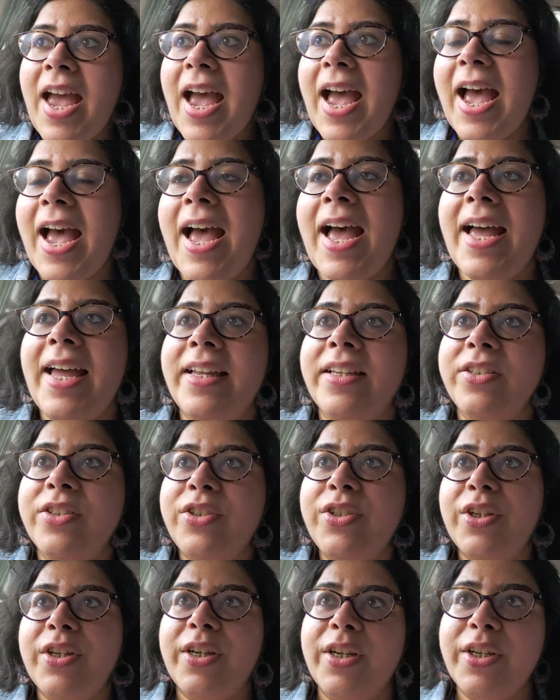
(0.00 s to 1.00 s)

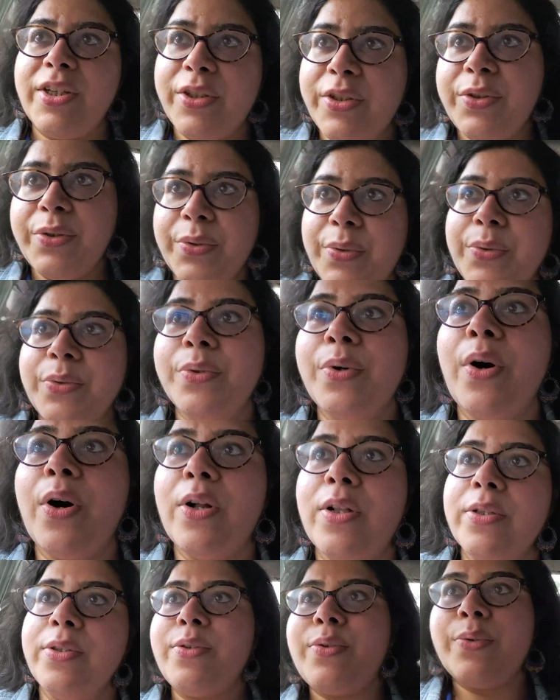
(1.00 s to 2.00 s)
And you
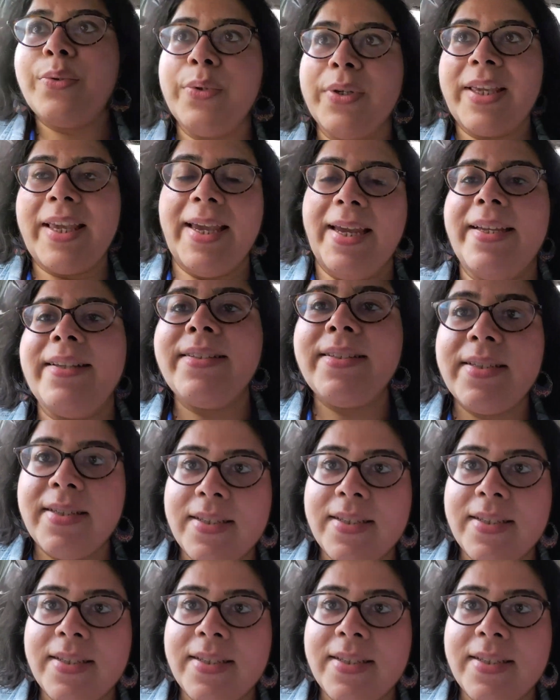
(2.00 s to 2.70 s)
also get